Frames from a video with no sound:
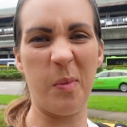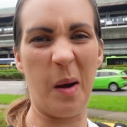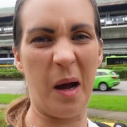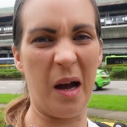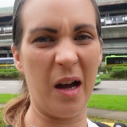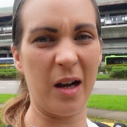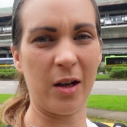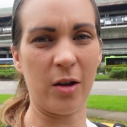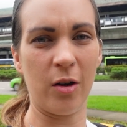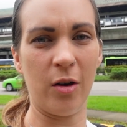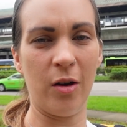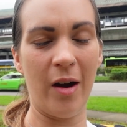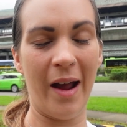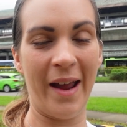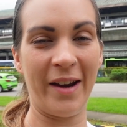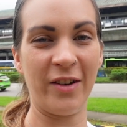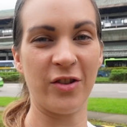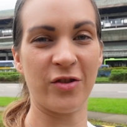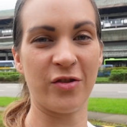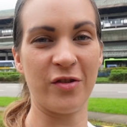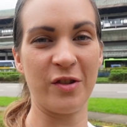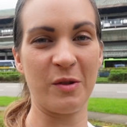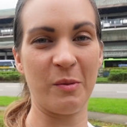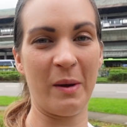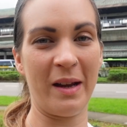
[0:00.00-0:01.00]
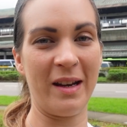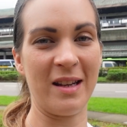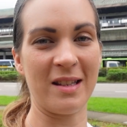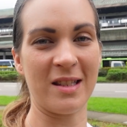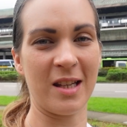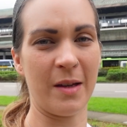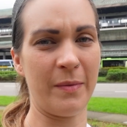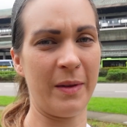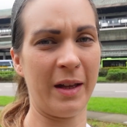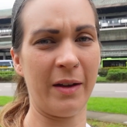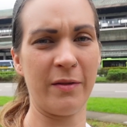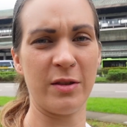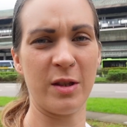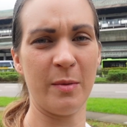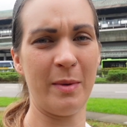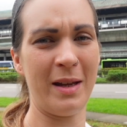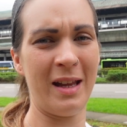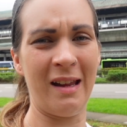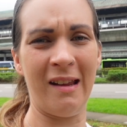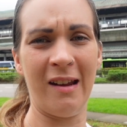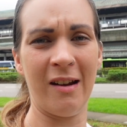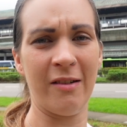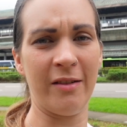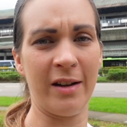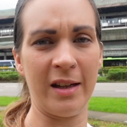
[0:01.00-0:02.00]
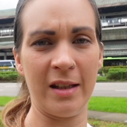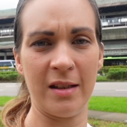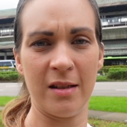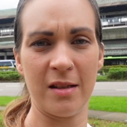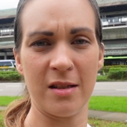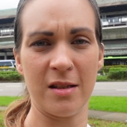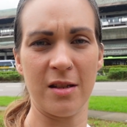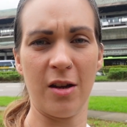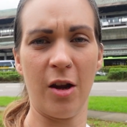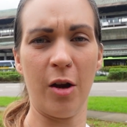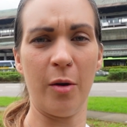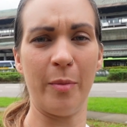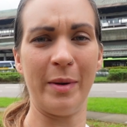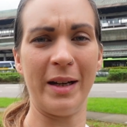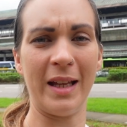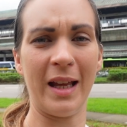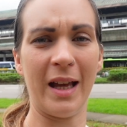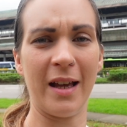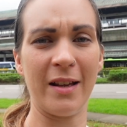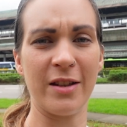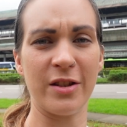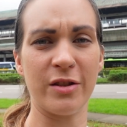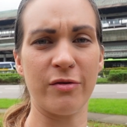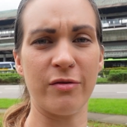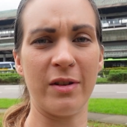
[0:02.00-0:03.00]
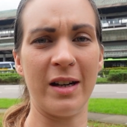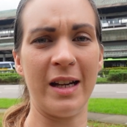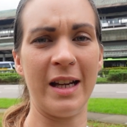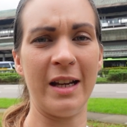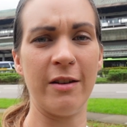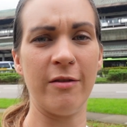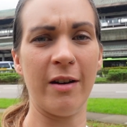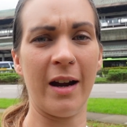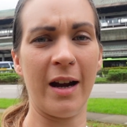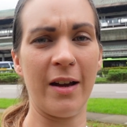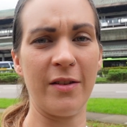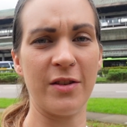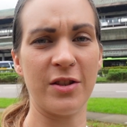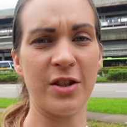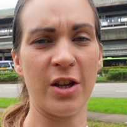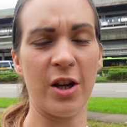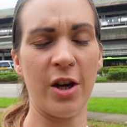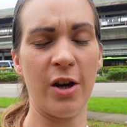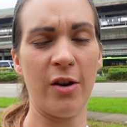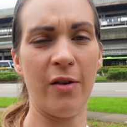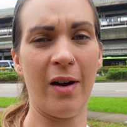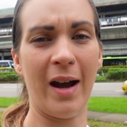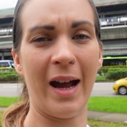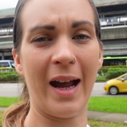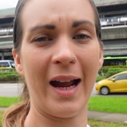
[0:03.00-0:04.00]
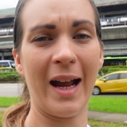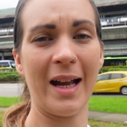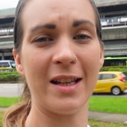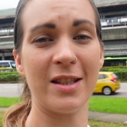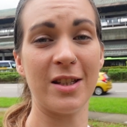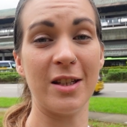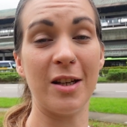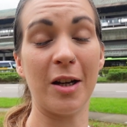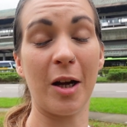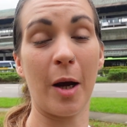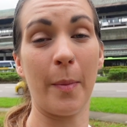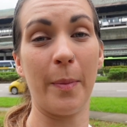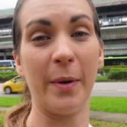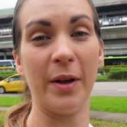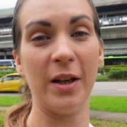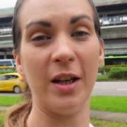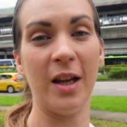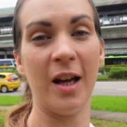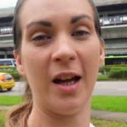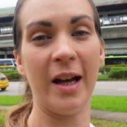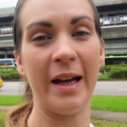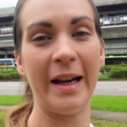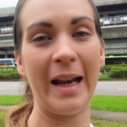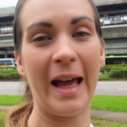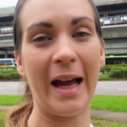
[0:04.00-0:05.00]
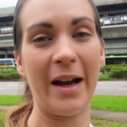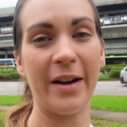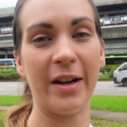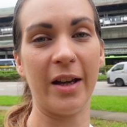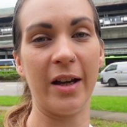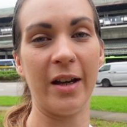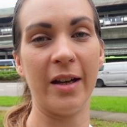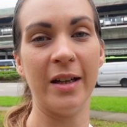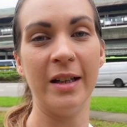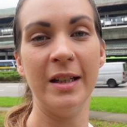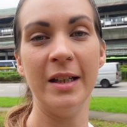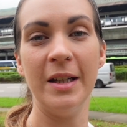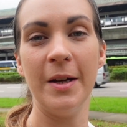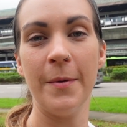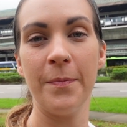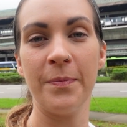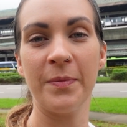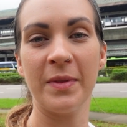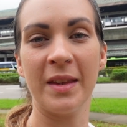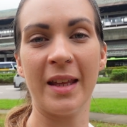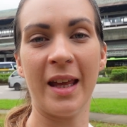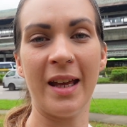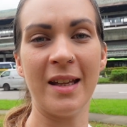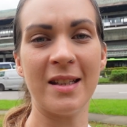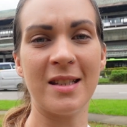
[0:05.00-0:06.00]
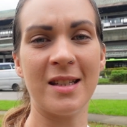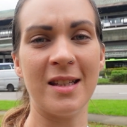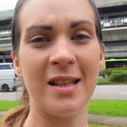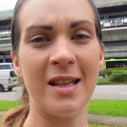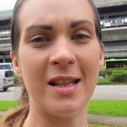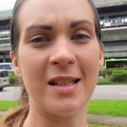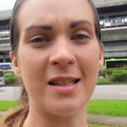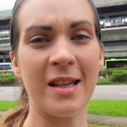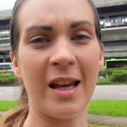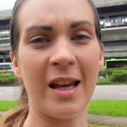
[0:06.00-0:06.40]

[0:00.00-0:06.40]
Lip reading: park or entranceway to something. It was a bit eerie. There's nobody else really around, so I had to look up online how to get to this